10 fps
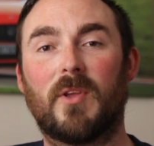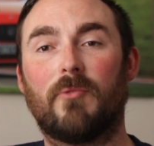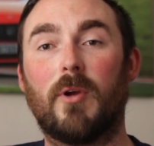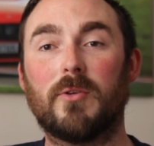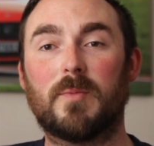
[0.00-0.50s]

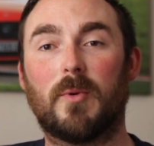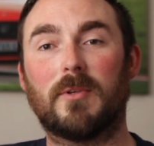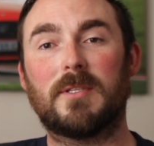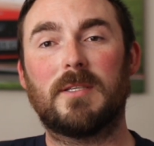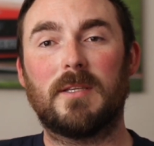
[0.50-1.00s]
road
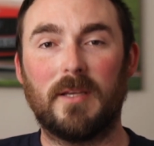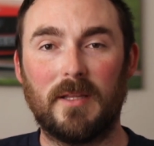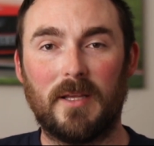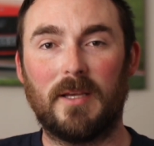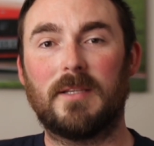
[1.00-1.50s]
sports in
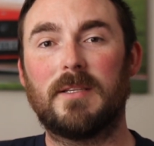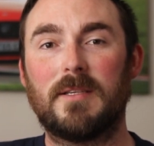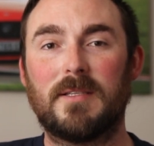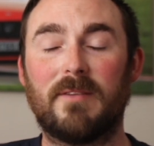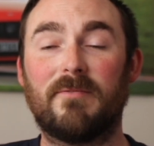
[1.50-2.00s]
the
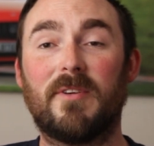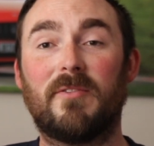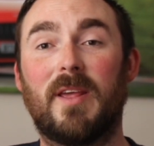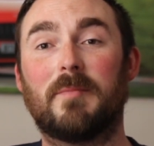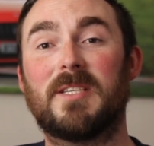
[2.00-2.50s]

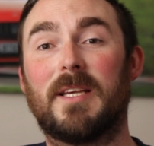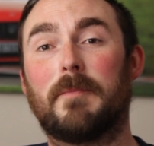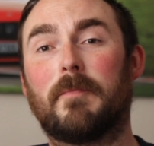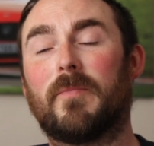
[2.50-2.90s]
750mc,